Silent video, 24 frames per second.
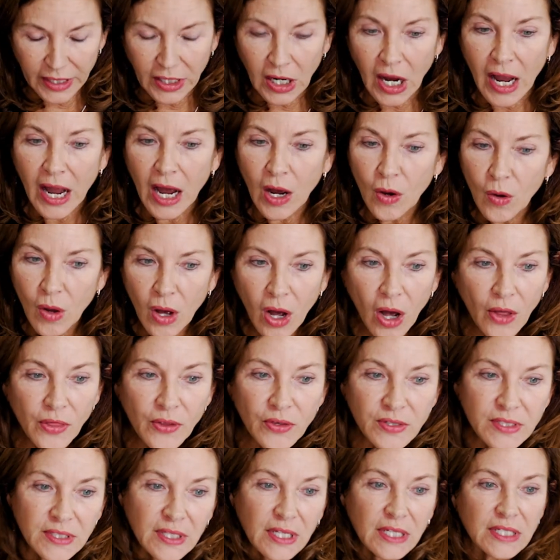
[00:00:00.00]
like how all
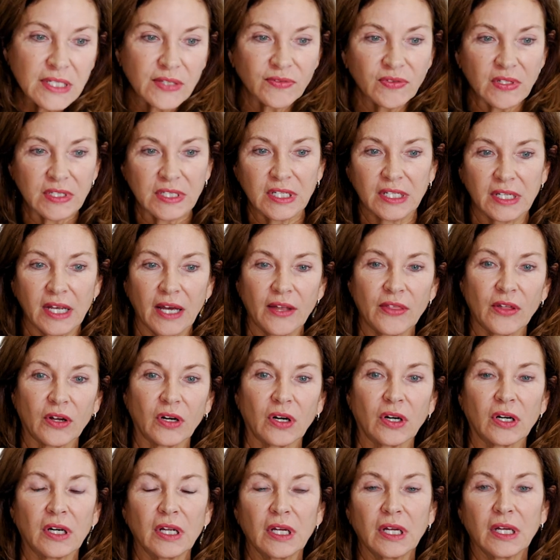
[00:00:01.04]
those things fit
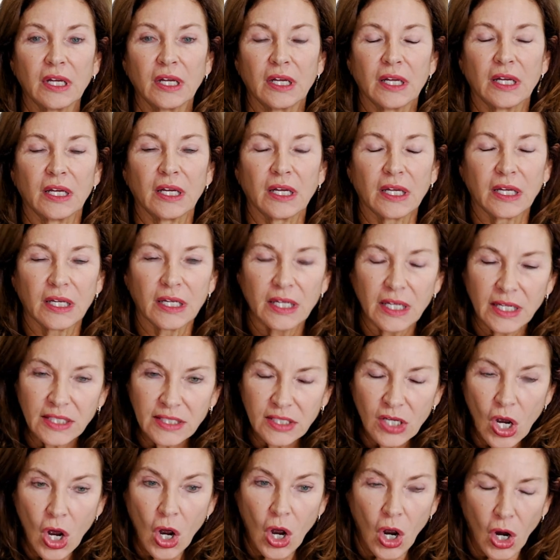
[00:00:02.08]
together.
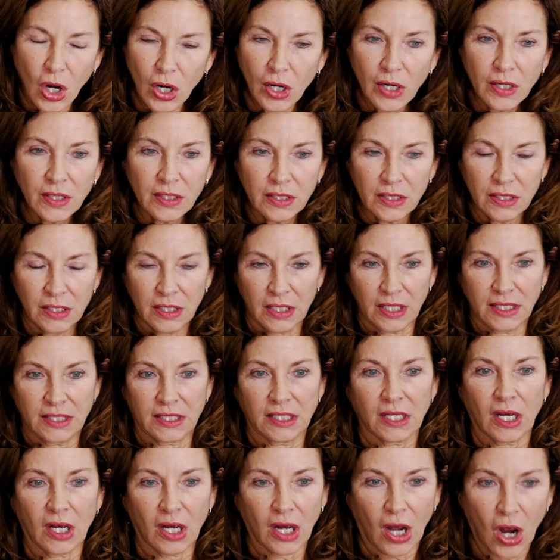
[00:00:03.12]
It's hard
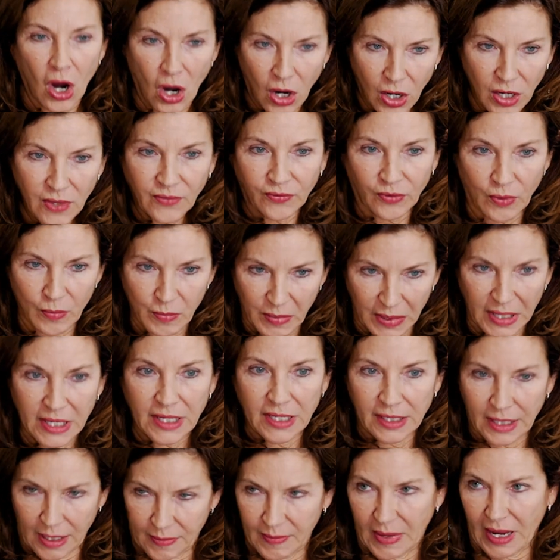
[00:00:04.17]
for me
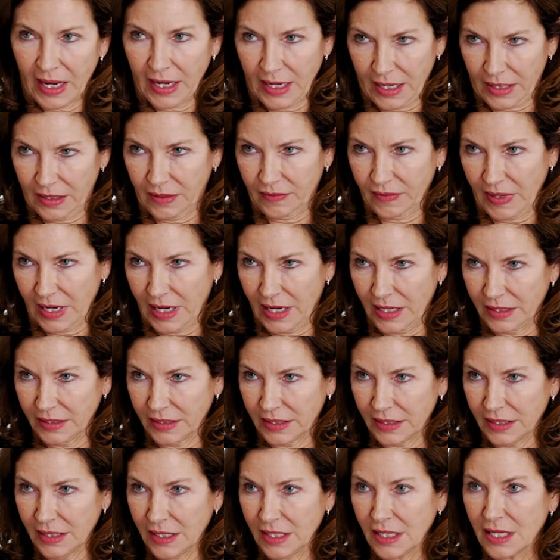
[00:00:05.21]
to get my head
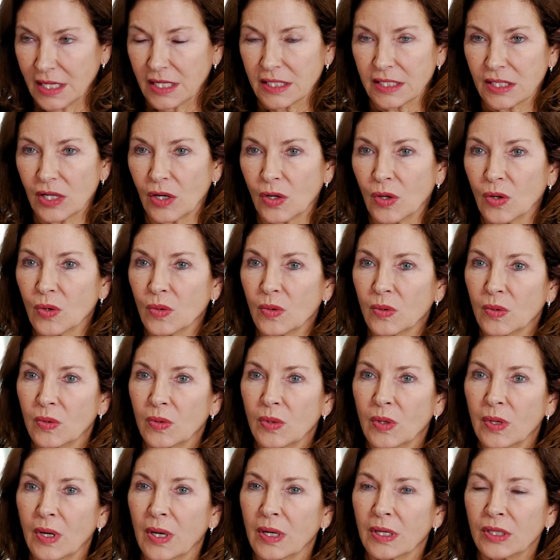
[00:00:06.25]
around.
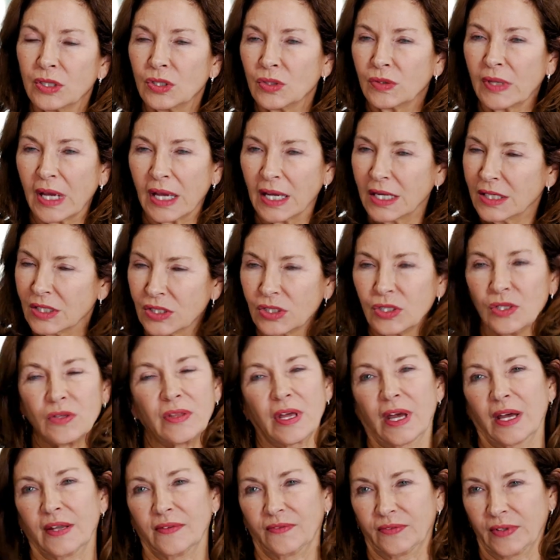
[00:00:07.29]
So you can't do
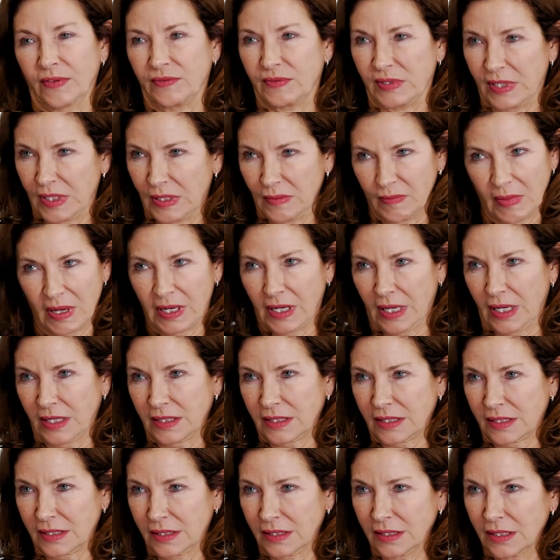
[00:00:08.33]
that in 15
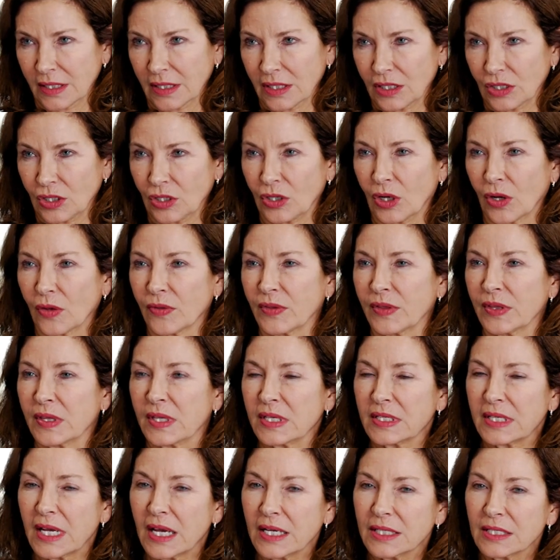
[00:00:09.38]
minutes. You know,
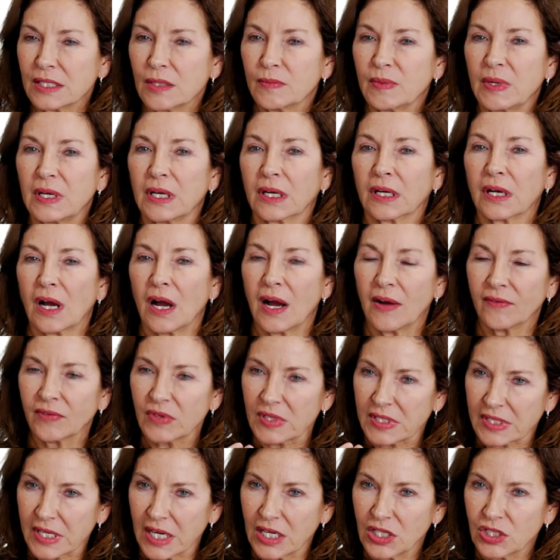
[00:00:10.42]
this has to be a
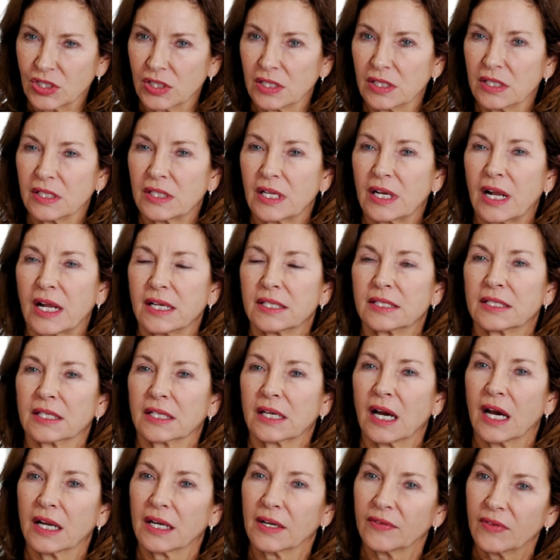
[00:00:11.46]
conversation that has to
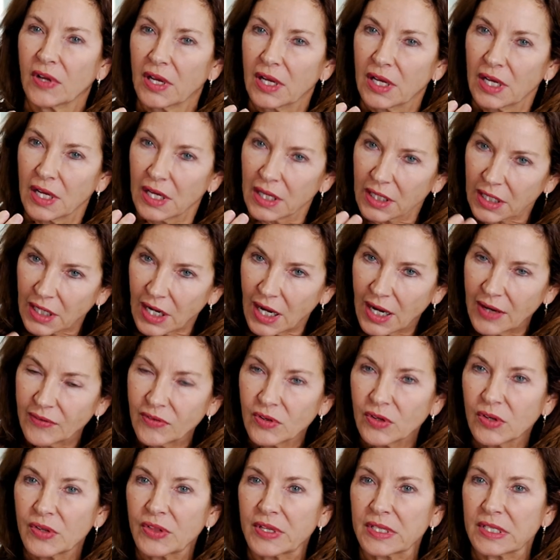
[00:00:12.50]
kind of
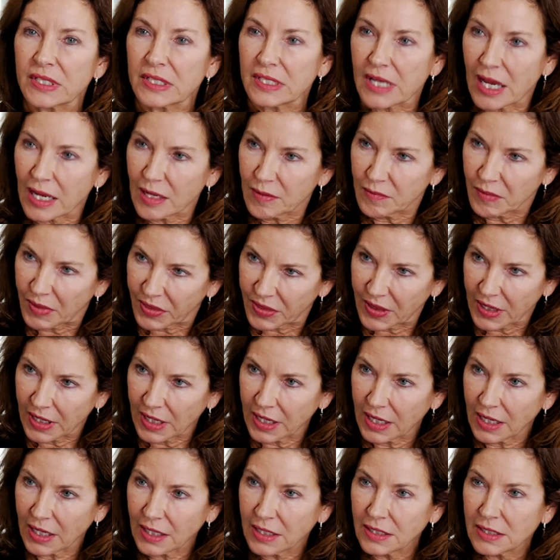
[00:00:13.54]
cover the same
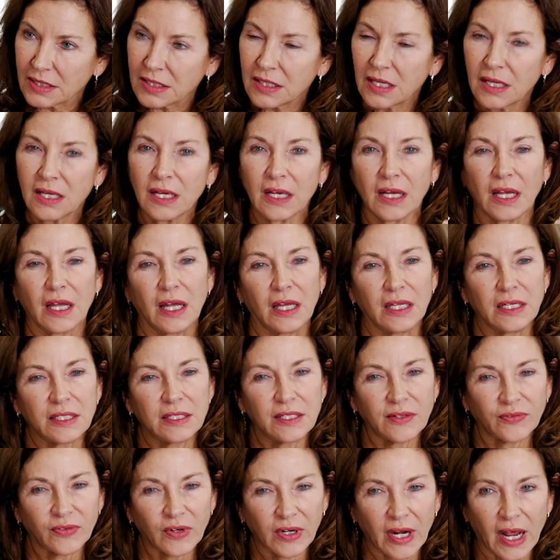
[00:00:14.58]
things and
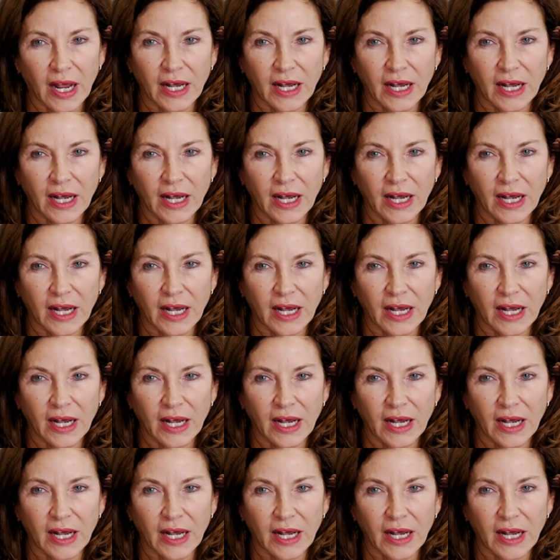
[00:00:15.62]
different